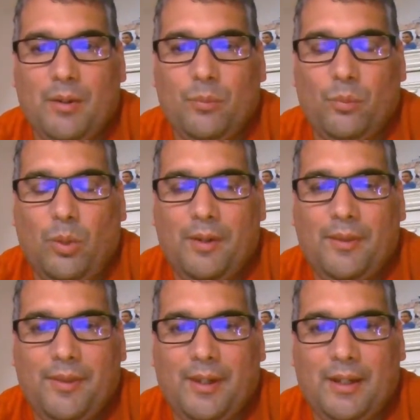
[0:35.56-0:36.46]
one
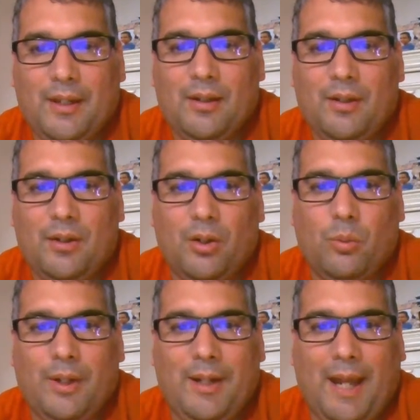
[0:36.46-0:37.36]
thing or
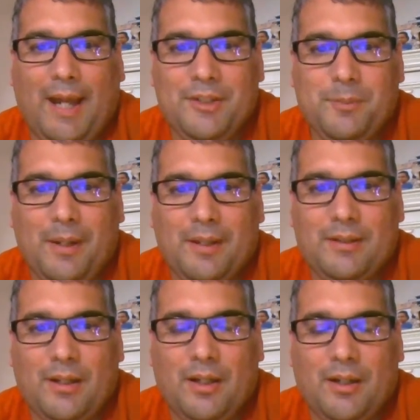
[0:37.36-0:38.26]
one aspect
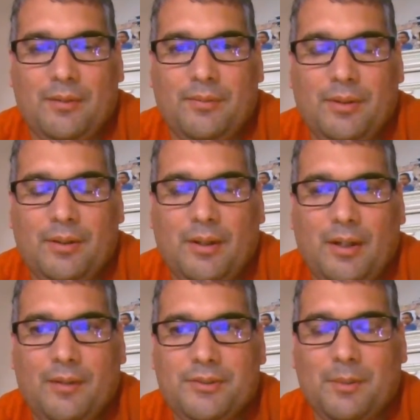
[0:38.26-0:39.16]
of
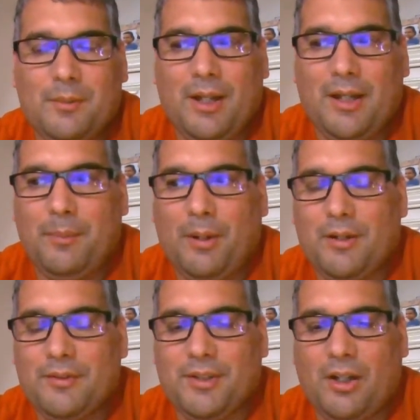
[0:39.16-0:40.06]
some kind of part
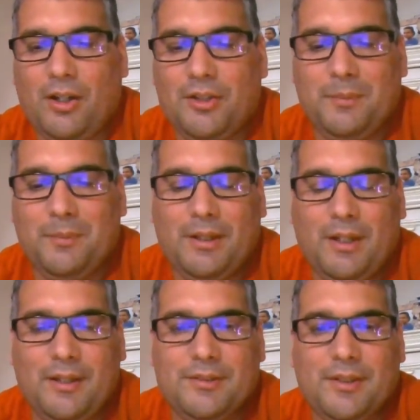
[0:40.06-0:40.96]
of psychology,
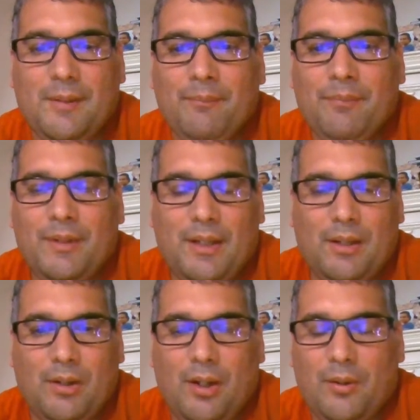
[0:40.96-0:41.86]
because
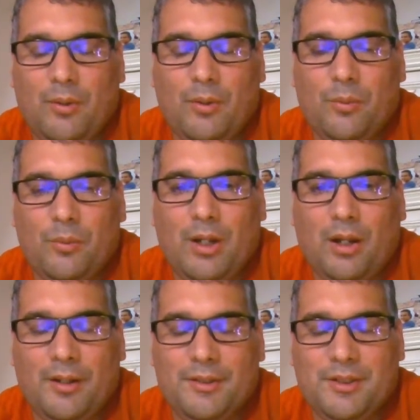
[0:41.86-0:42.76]
we
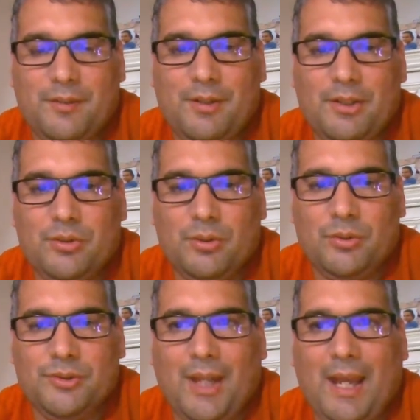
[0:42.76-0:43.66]
all as
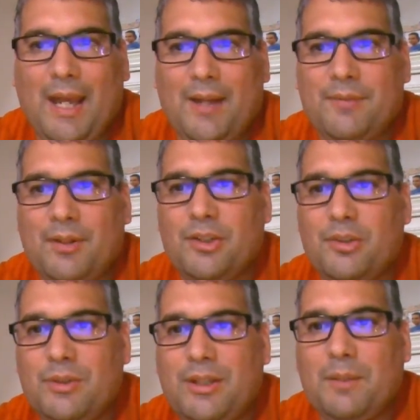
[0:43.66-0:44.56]
individuals have a
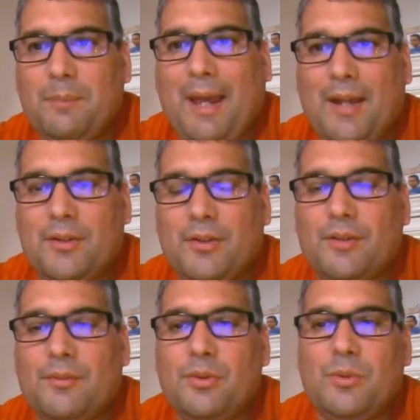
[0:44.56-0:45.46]
unique pattern
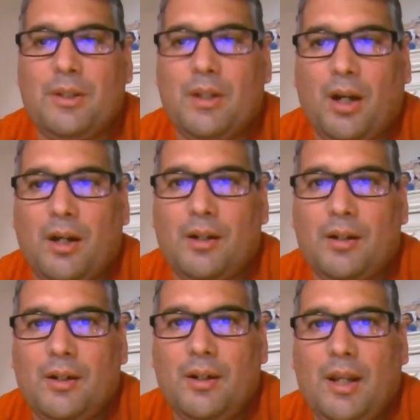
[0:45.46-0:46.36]
of who we are
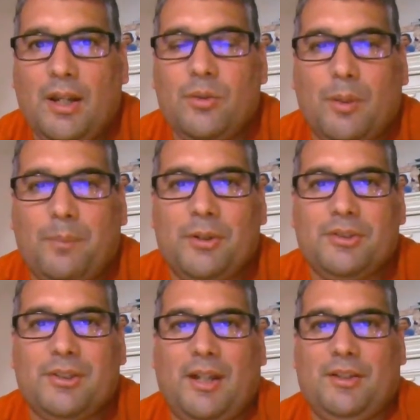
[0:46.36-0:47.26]
and who our
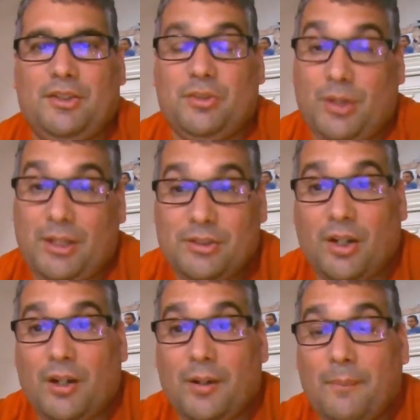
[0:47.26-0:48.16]
personality traits
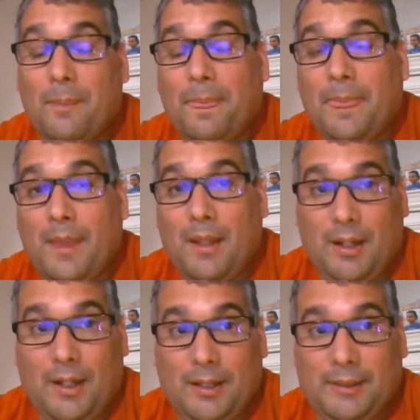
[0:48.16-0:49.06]
are.
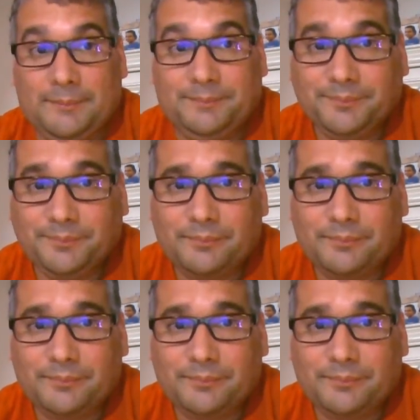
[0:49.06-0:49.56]
Um,